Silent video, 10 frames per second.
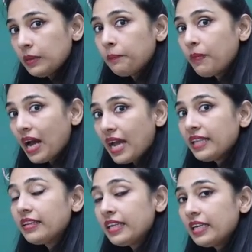by
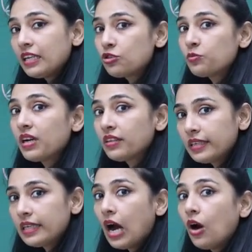3 raised to power
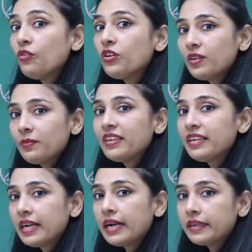3. How we will be
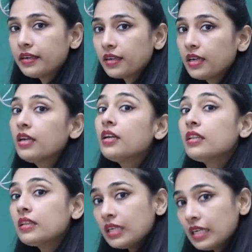rewrite it?
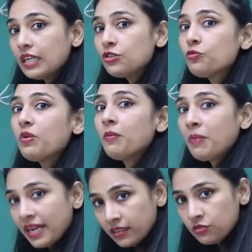3 raised to power
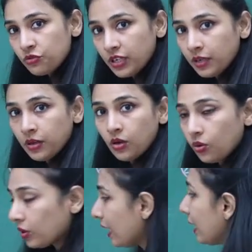minus 3.
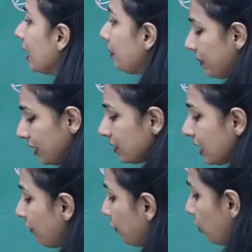Okay, because I
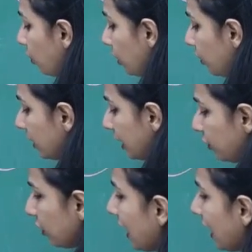have told you that you are